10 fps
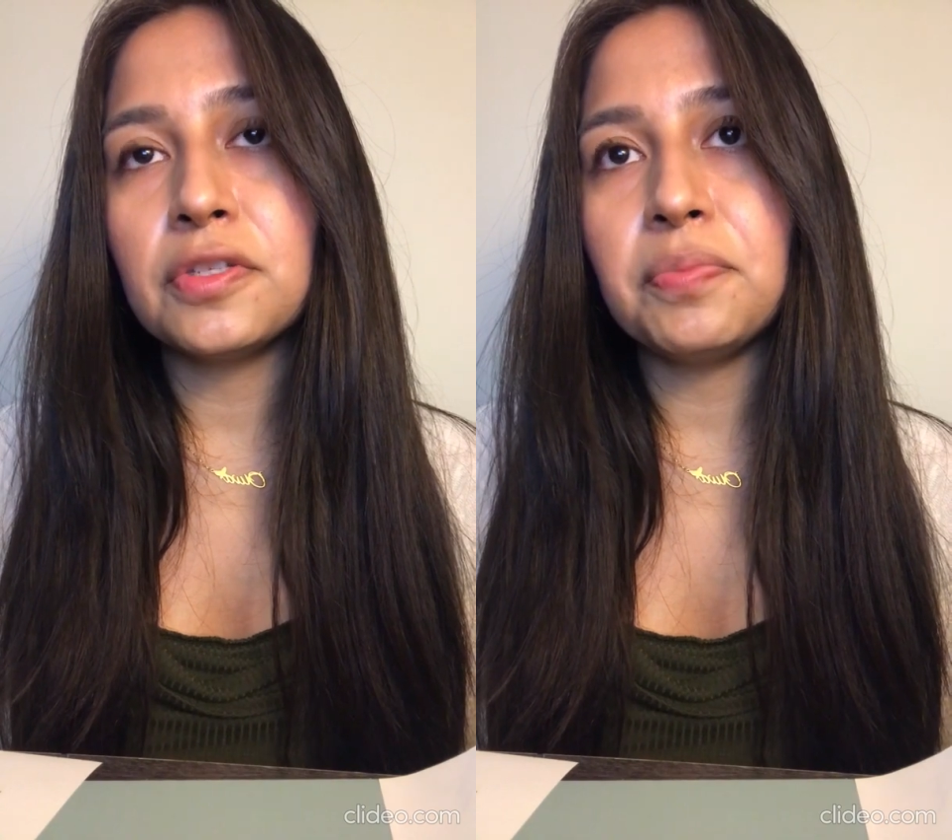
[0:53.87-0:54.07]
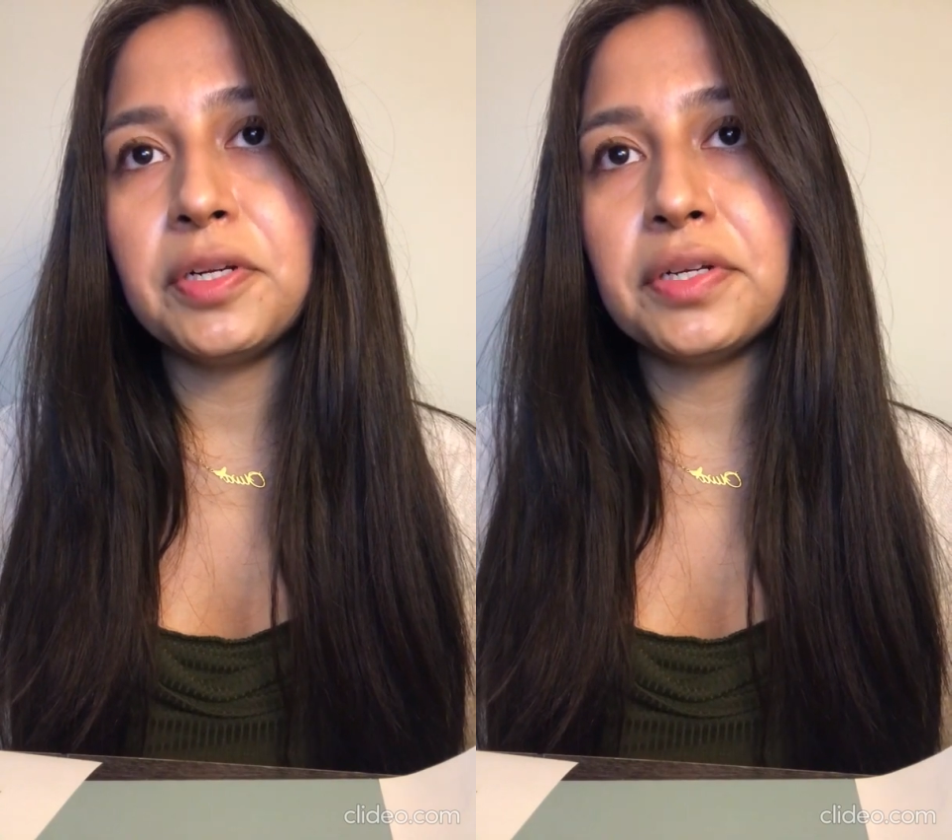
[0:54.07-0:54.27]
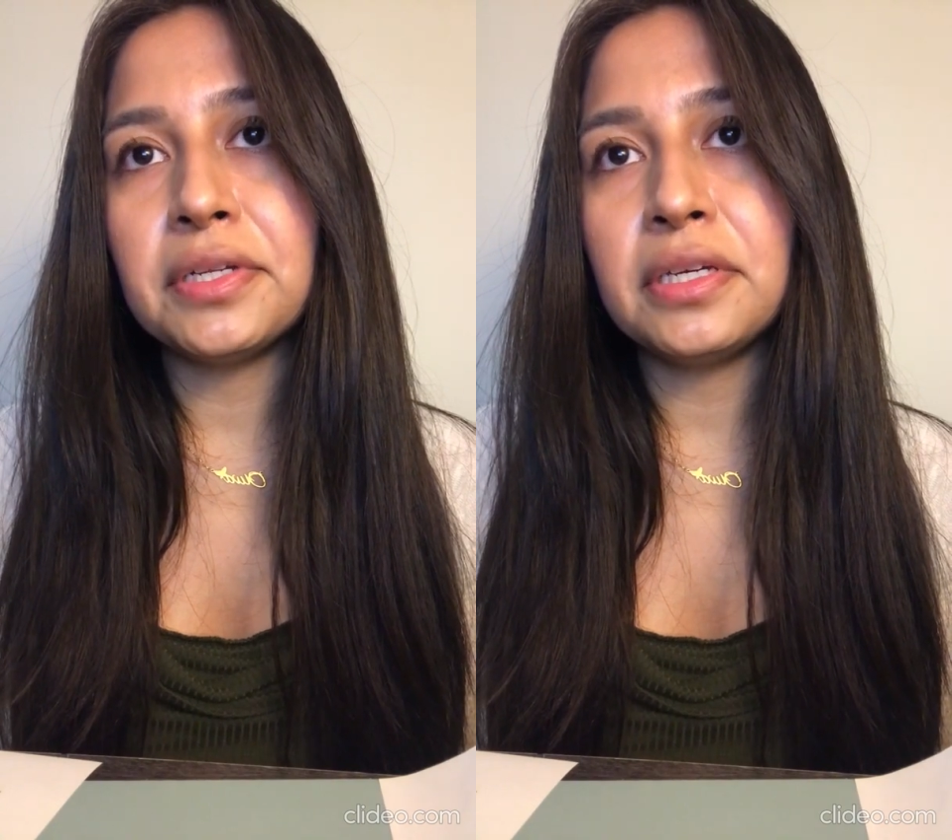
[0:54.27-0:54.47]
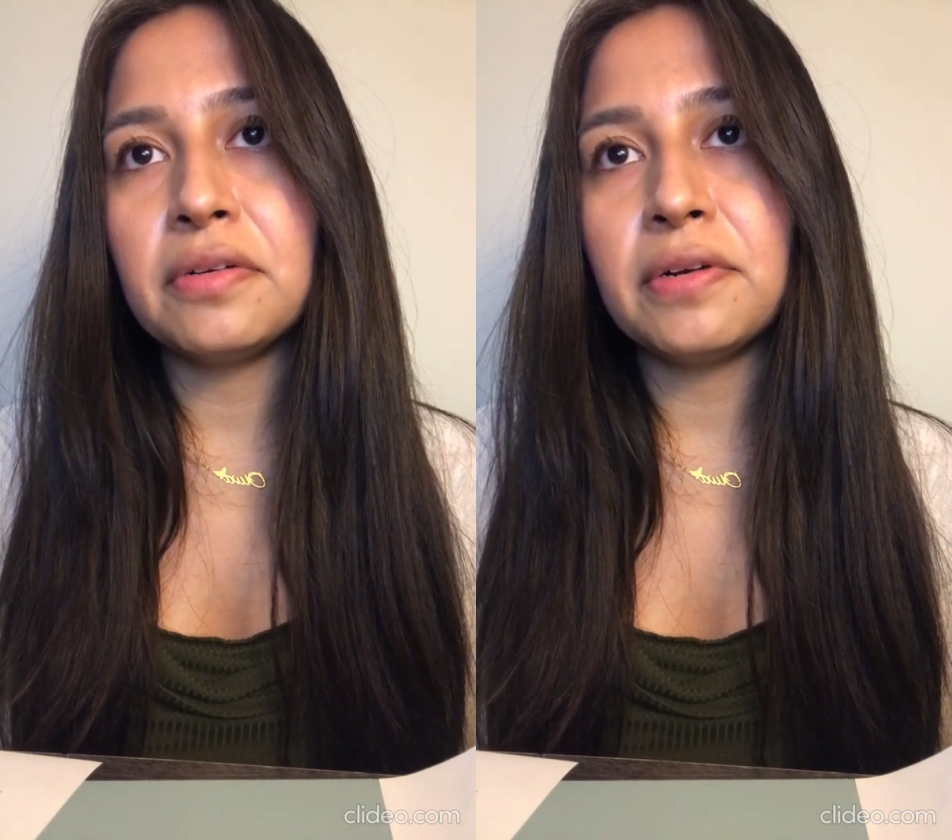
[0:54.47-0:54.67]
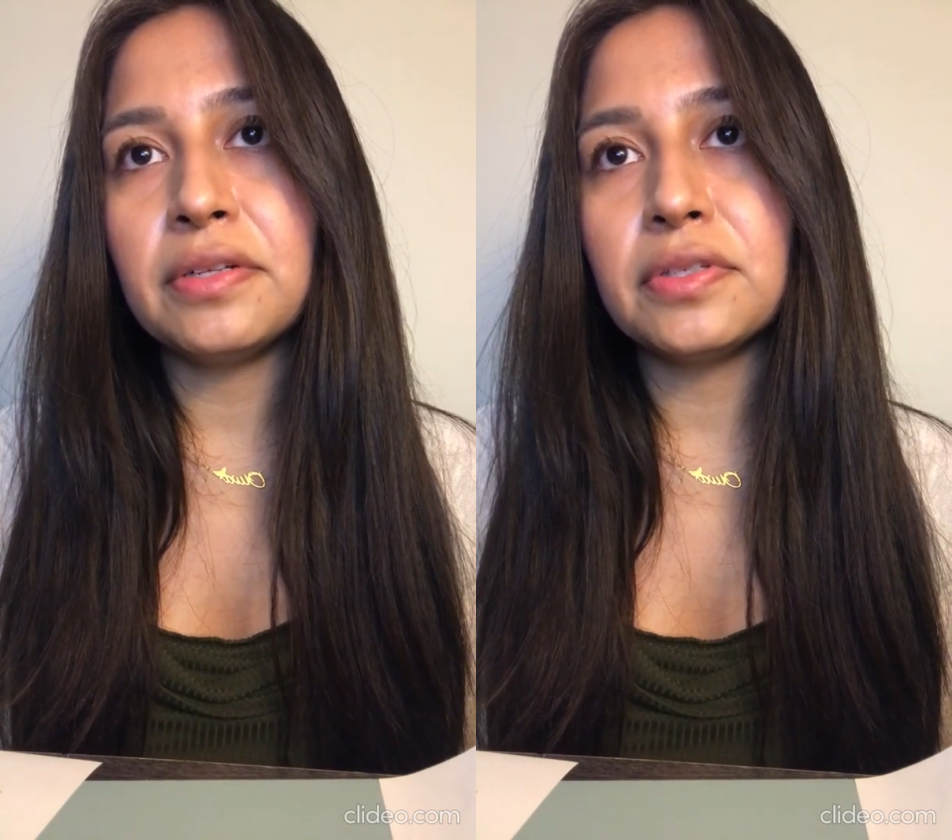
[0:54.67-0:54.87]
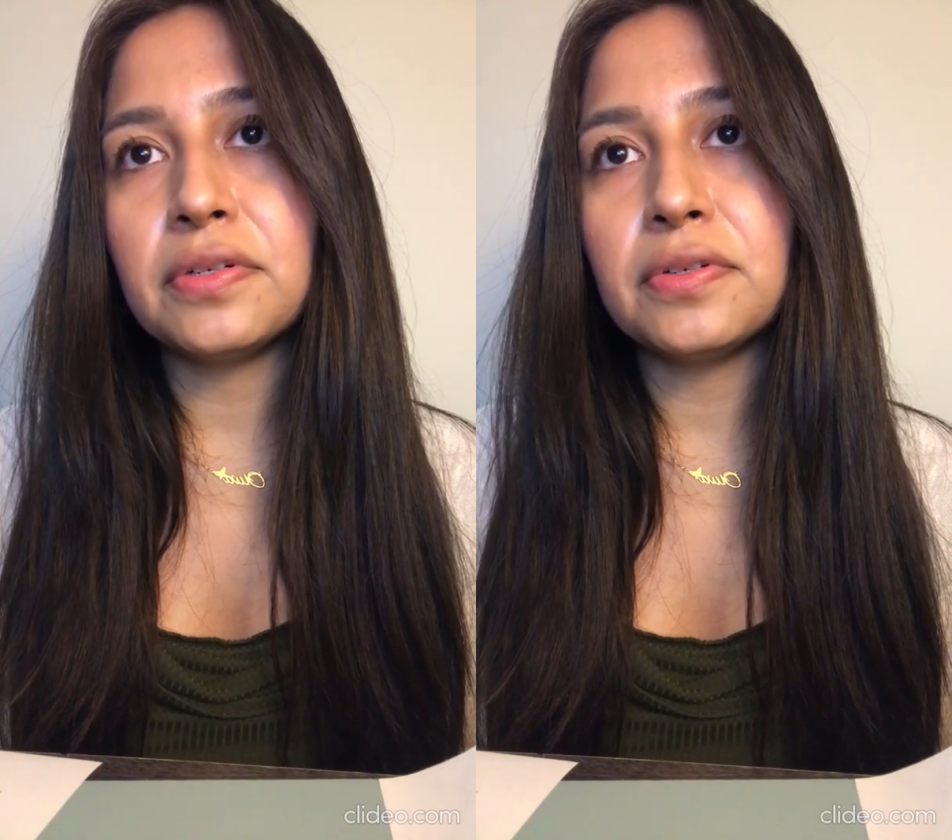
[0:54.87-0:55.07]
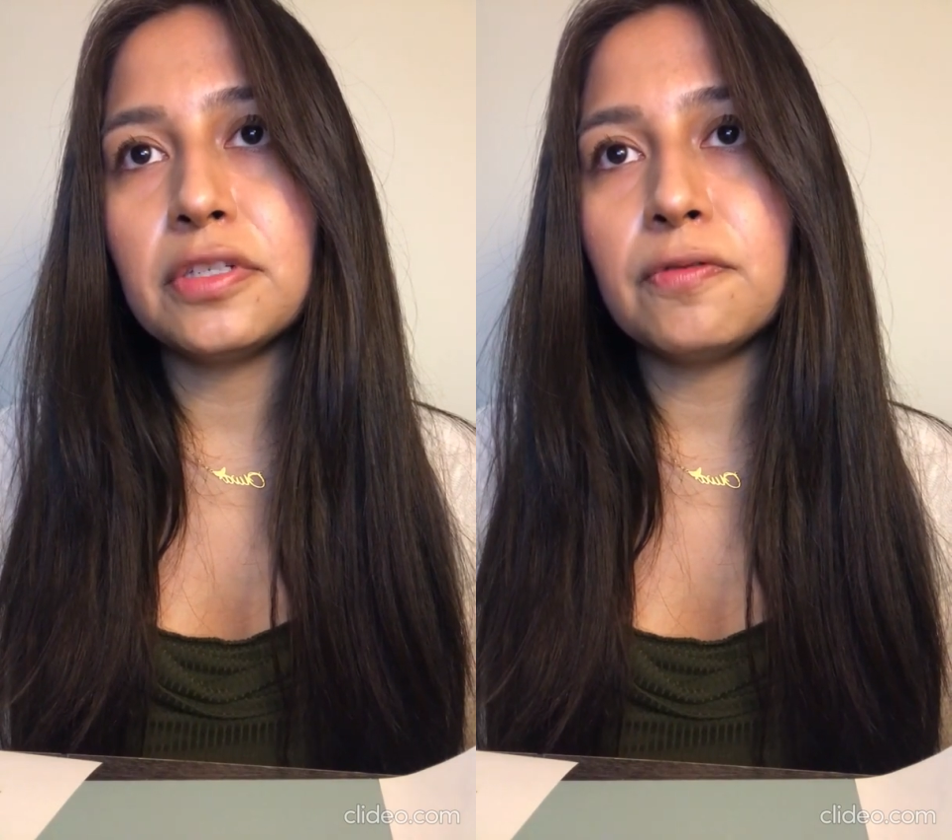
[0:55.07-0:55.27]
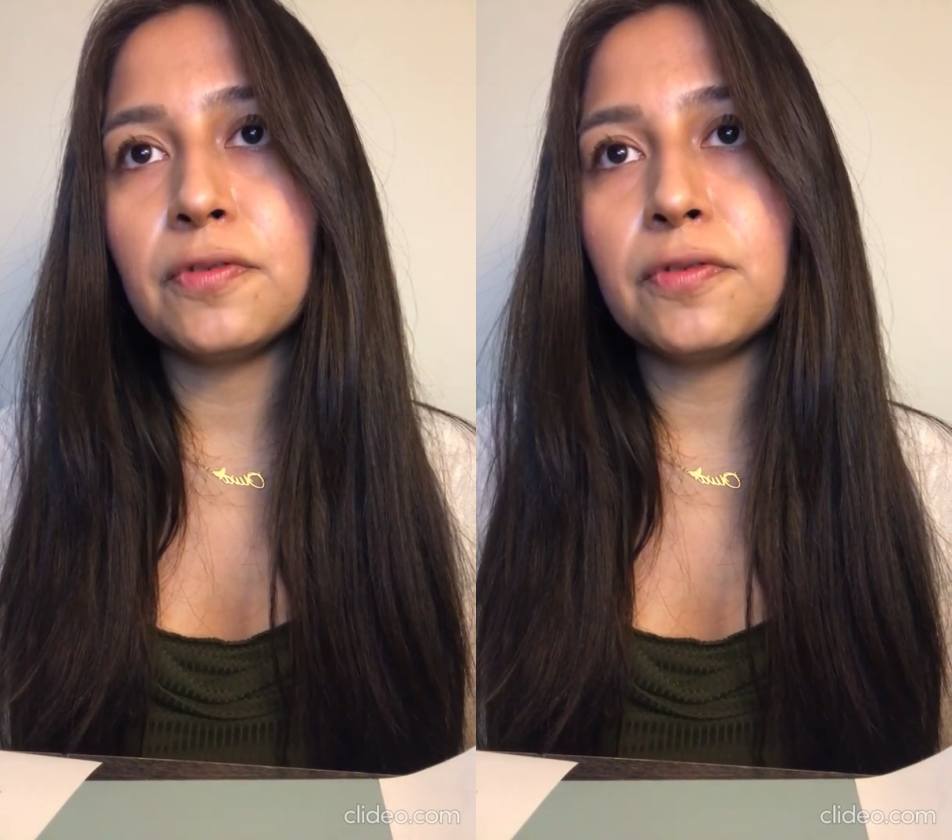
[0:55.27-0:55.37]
immediately around 0 to